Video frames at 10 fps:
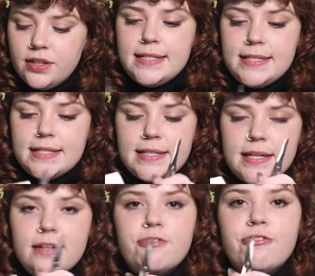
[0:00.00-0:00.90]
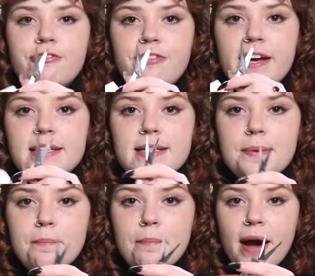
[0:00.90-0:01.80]
disinfect
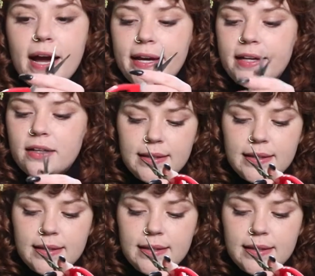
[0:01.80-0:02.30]
my